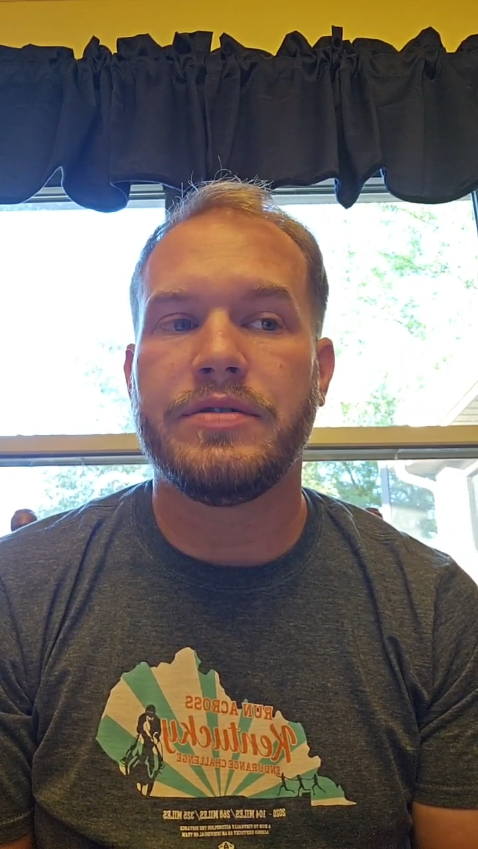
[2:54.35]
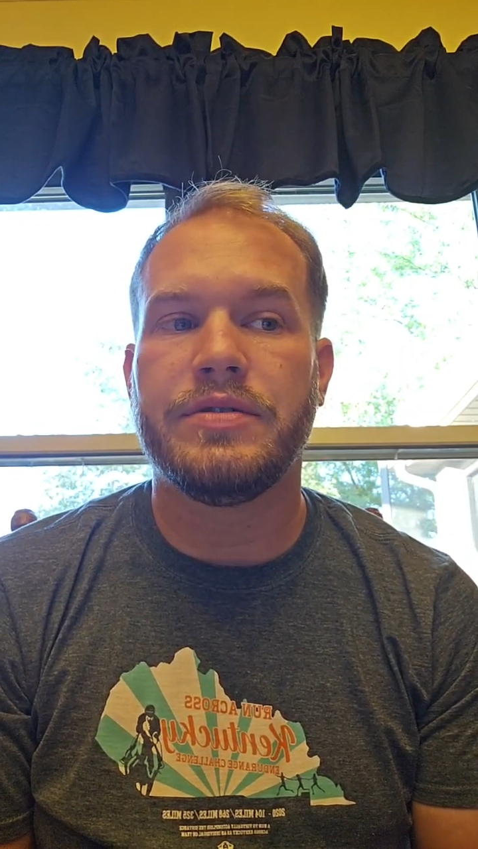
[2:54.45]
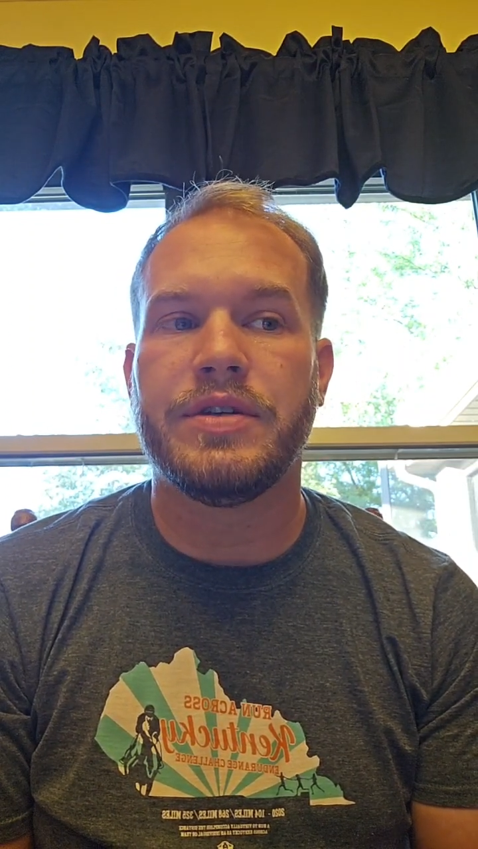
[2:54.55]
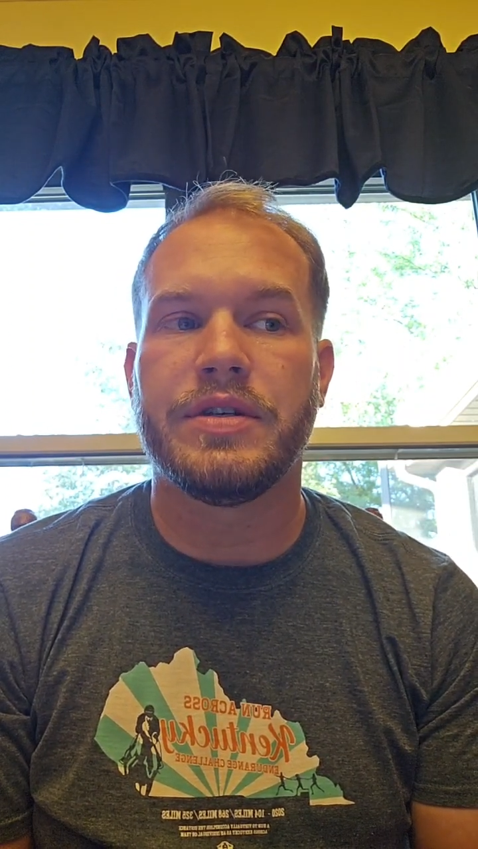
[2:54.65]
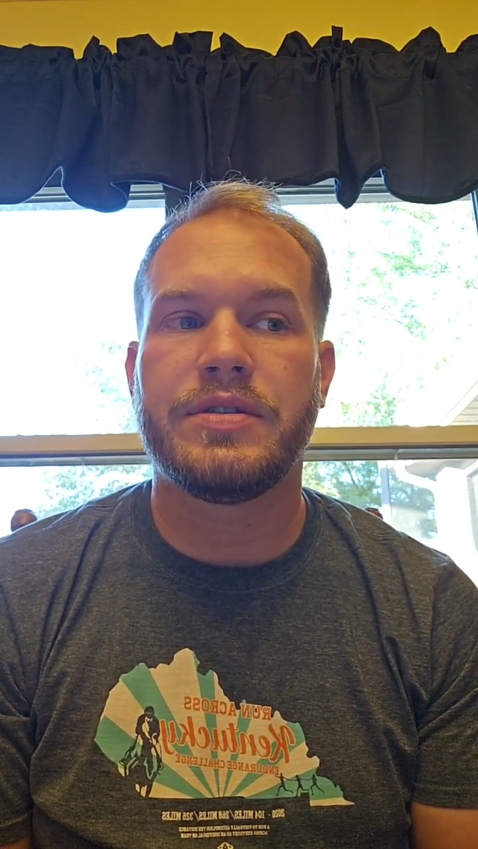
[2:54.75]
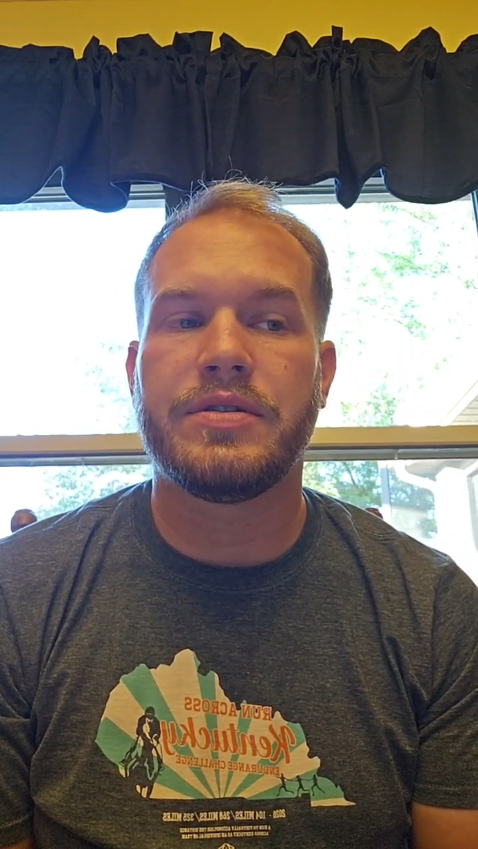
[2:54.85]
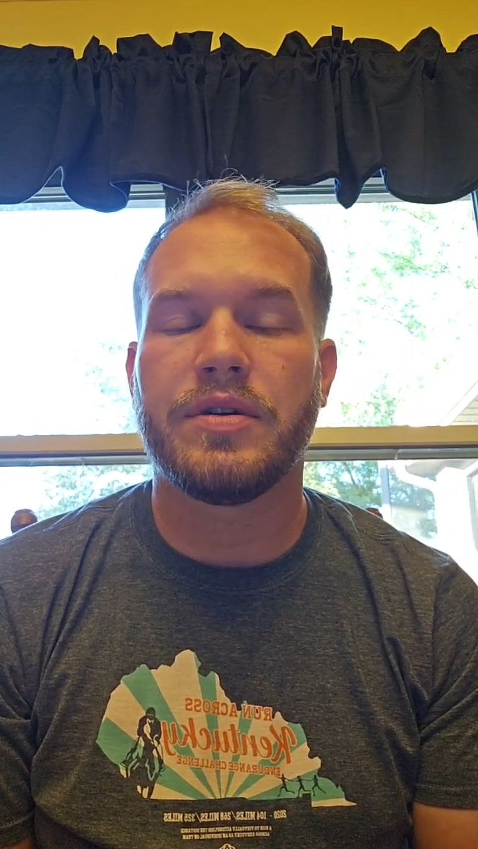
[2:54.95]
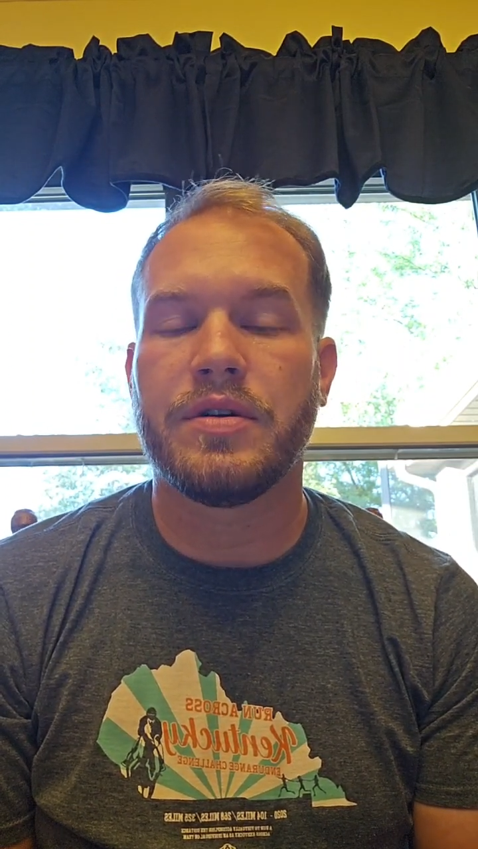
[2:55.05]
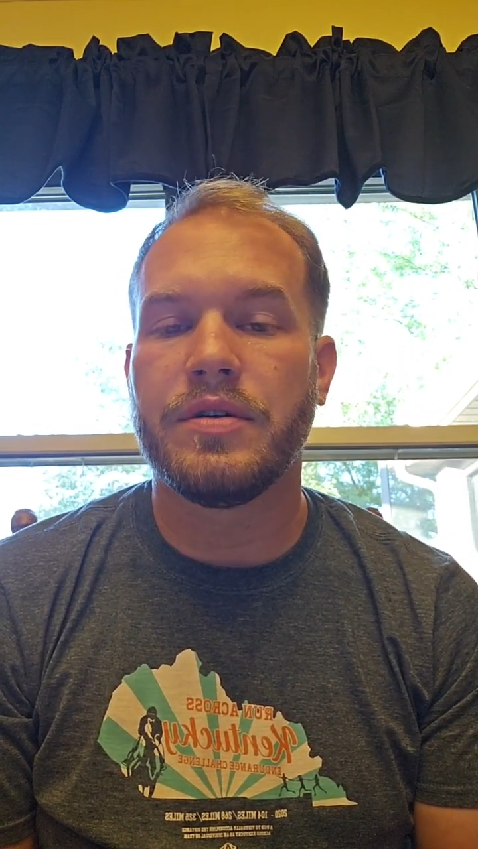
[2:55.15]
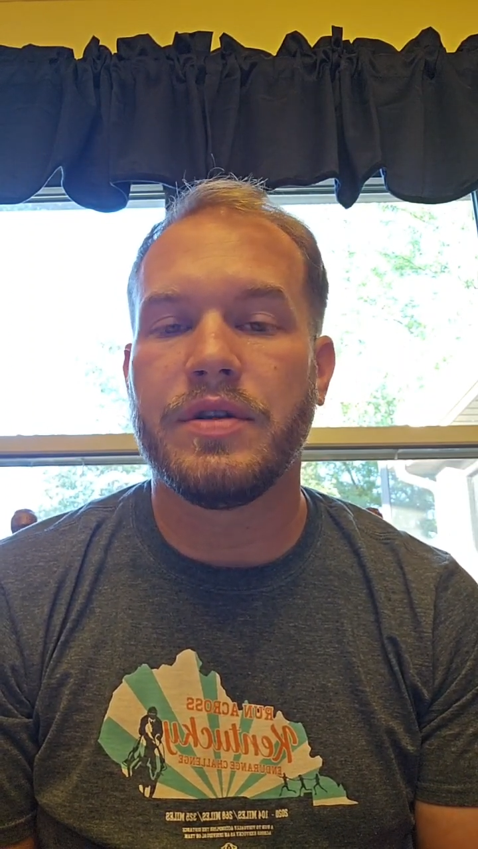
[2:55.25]
to just
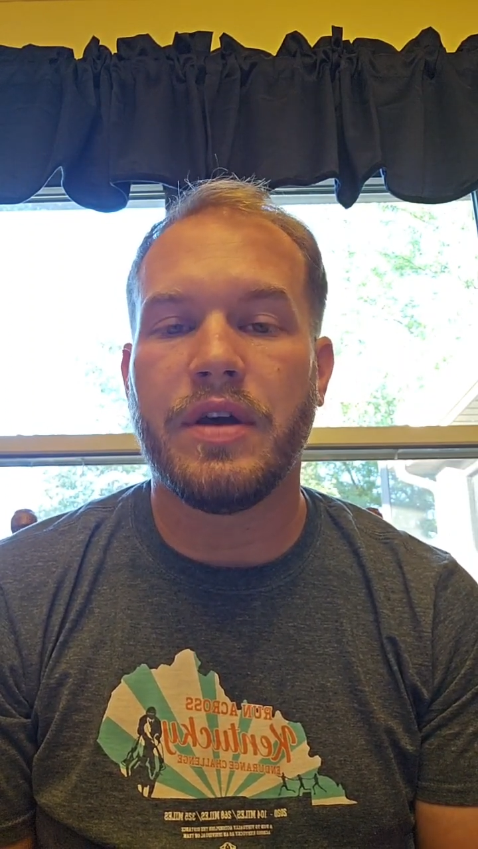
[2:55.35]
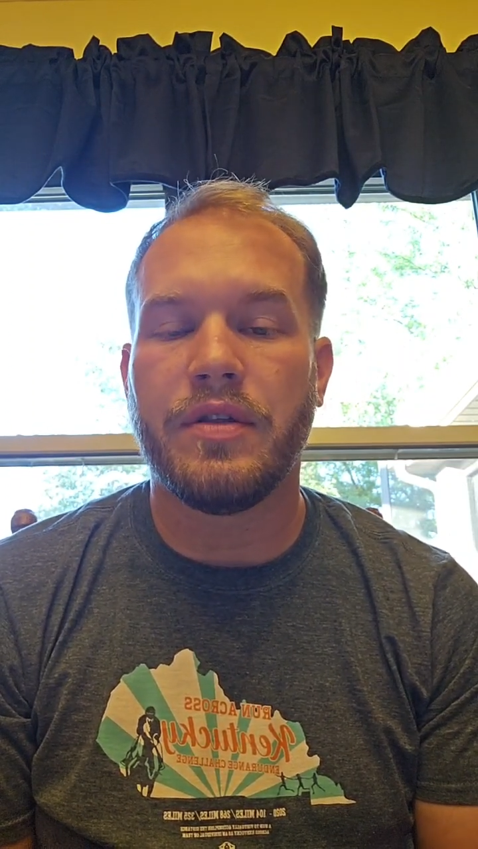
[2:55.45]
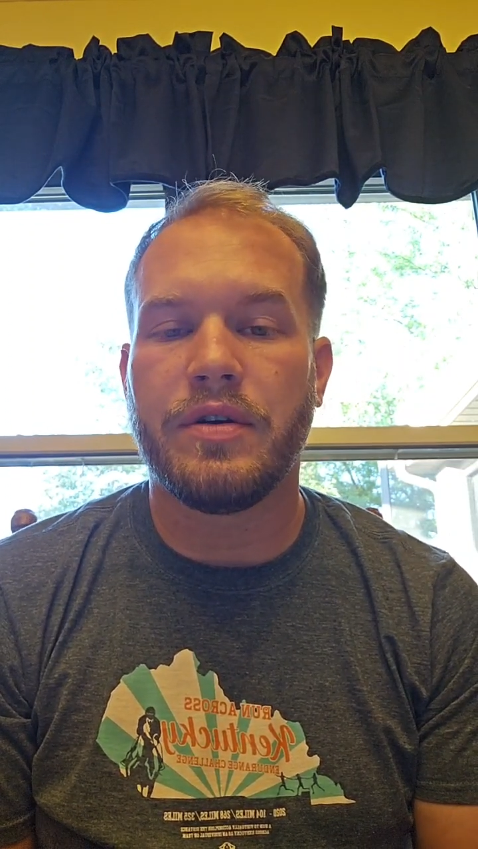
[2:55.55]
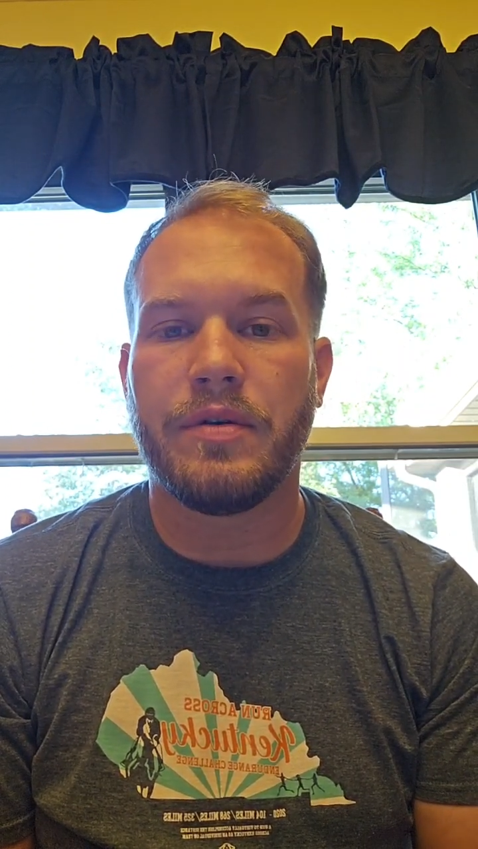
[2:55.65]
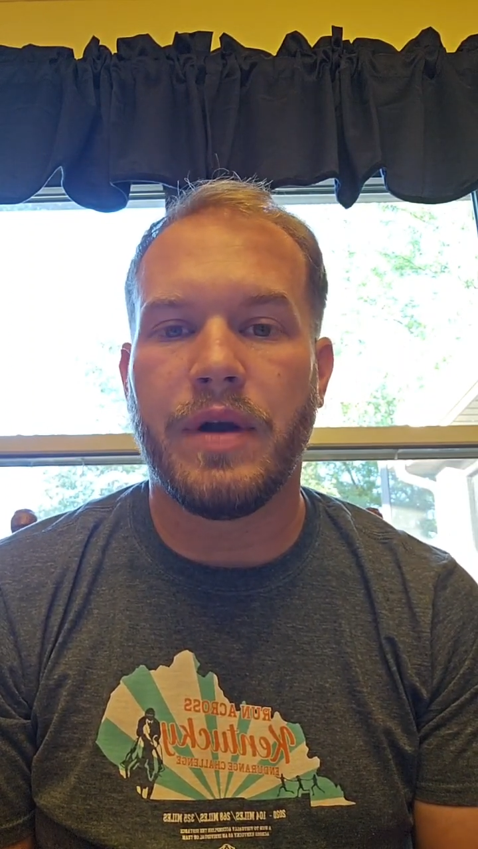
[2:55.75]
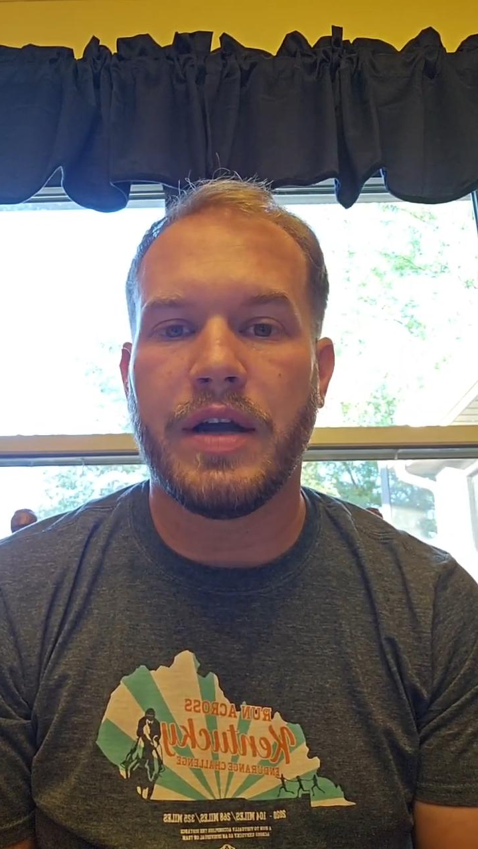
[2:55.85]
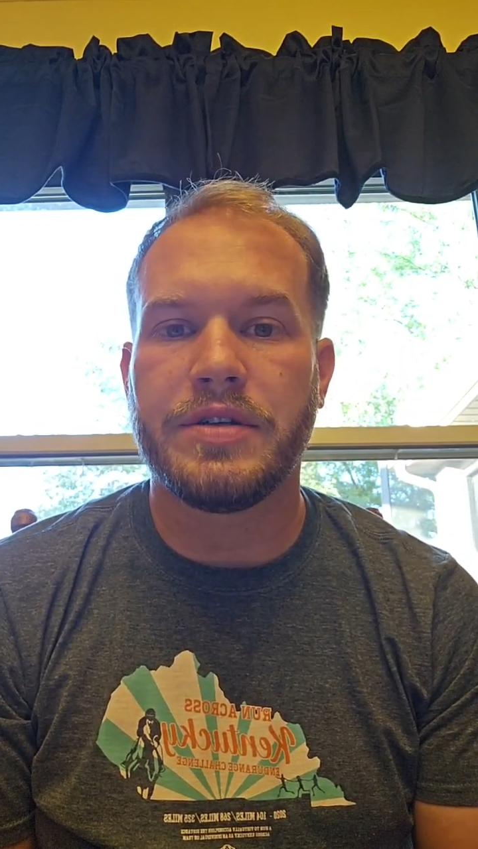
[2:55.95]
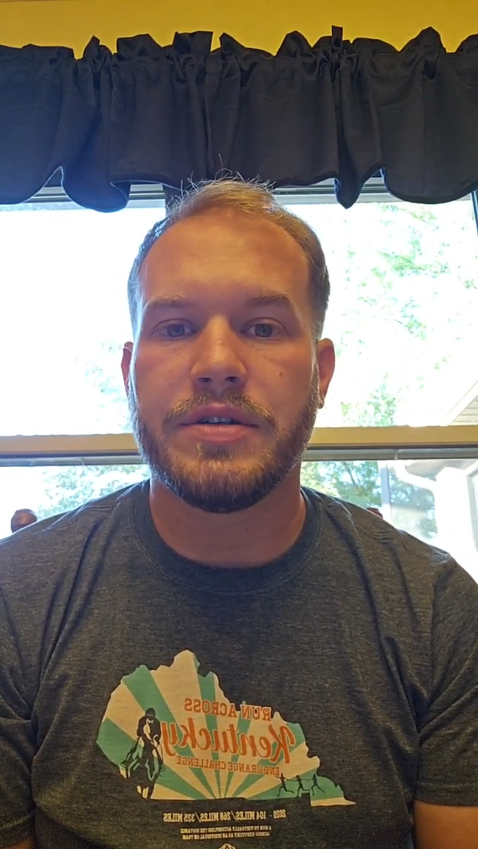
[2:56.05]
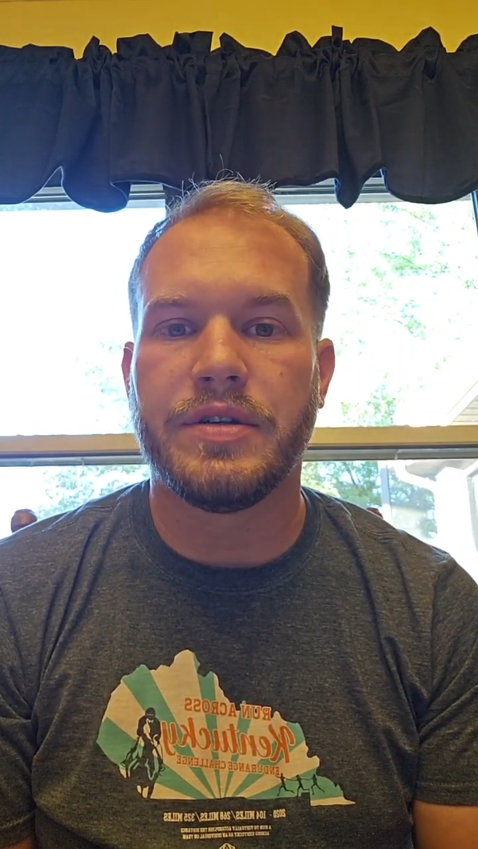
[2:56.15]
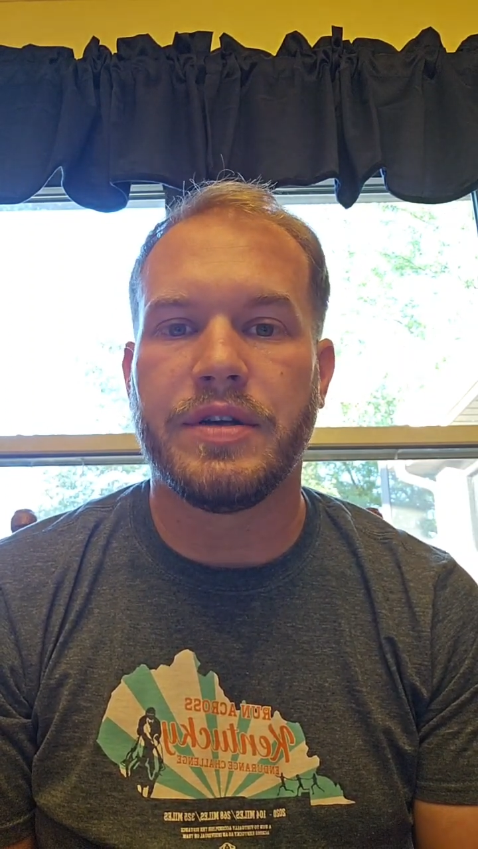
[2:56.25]
turn the other
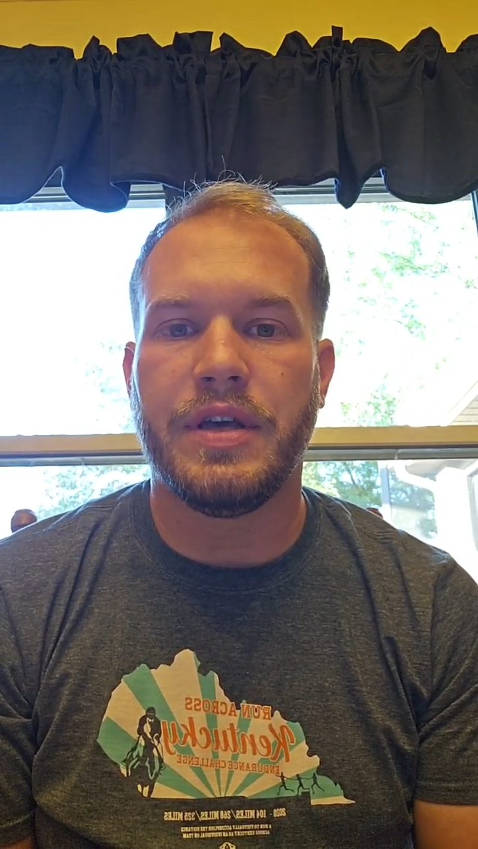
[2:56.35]
direction